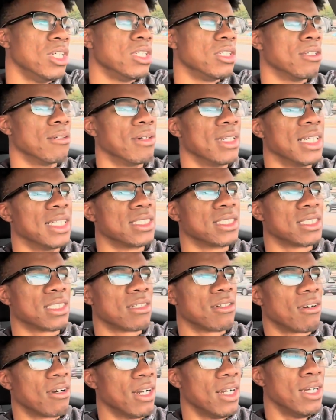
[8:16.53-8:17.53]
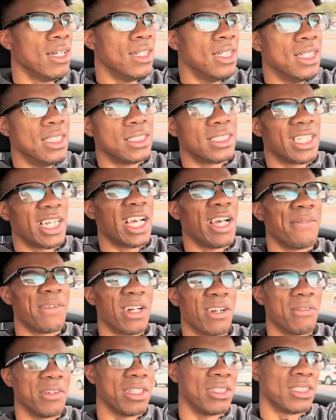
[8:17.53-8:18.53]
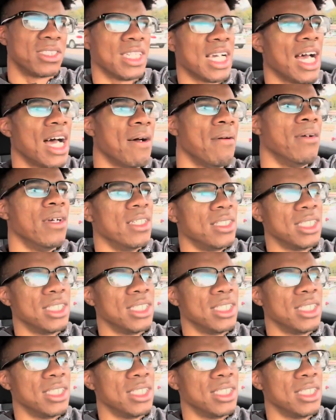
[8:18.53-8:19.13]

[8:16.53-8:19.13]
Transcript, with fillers: Doing Instacart instead of having a real job.